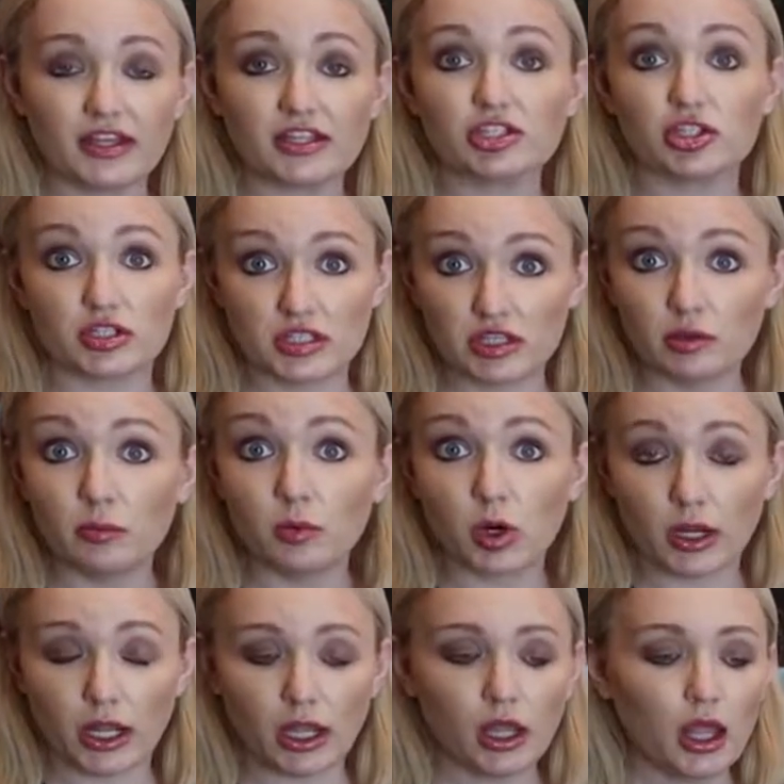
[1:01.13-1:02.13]
that's just in the
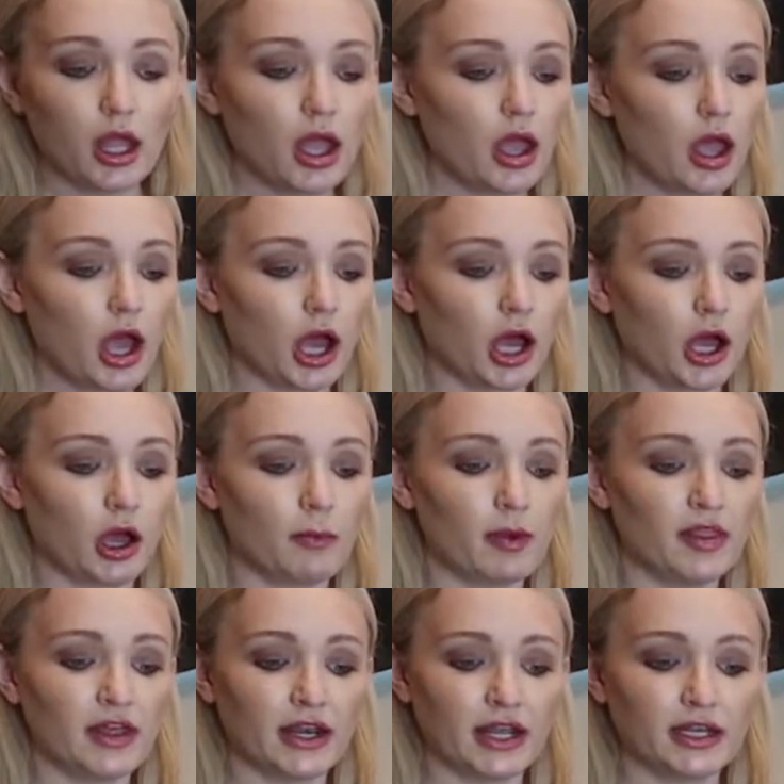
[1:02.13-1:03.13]
morning.
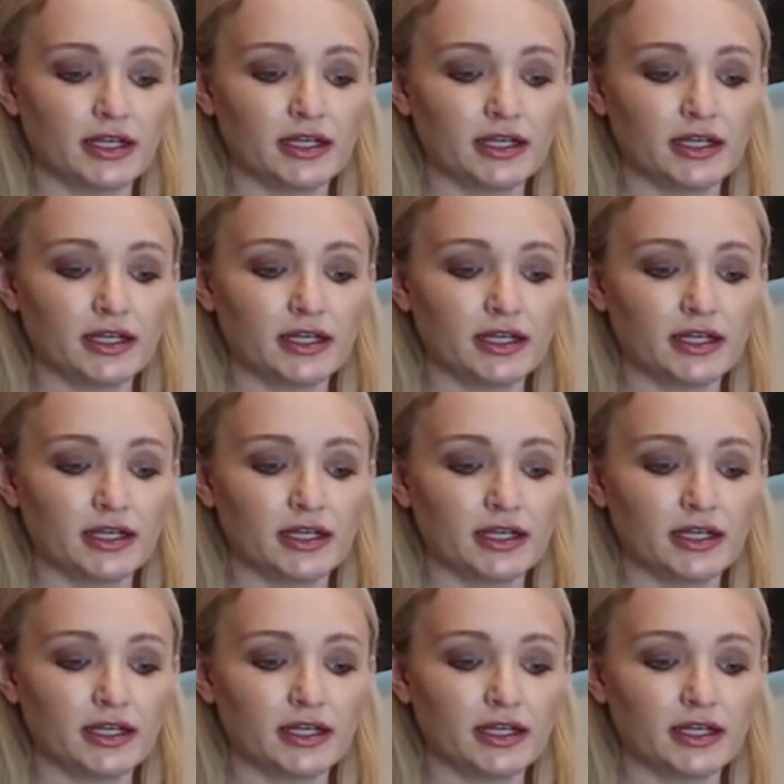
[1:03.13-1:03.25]
And then at